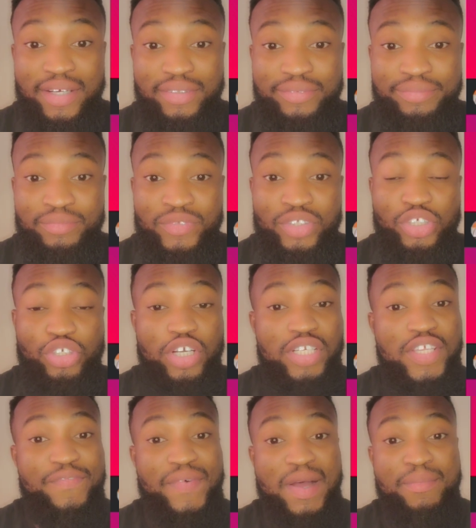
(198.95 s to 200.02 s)
Now you know the only
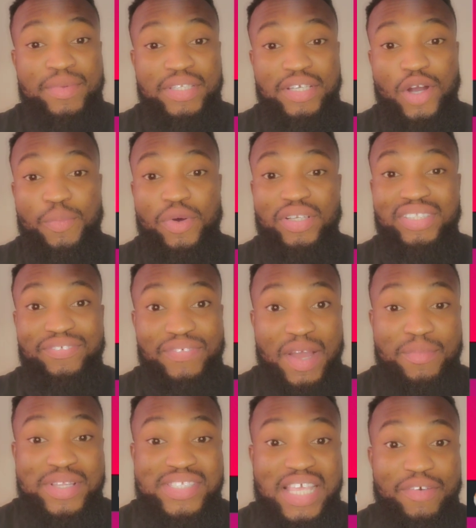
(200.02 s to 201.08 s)
reason say person won't
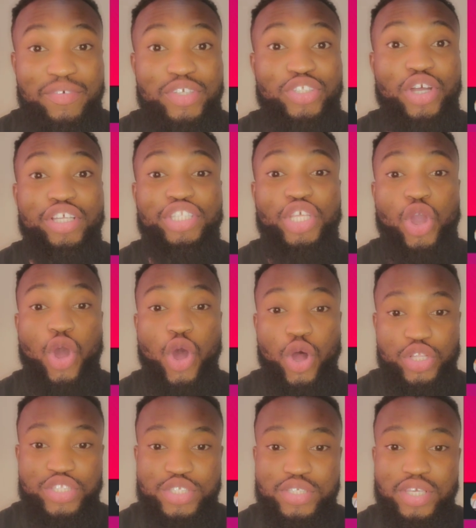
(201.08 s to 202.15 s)
tarnish her image again
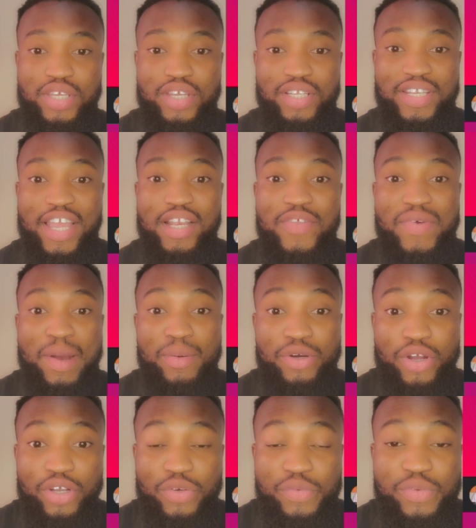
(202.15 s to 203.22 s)
because you know even
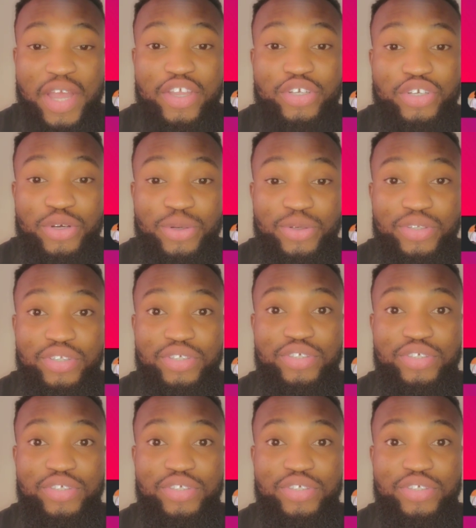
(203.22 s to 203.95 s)
there for that house again.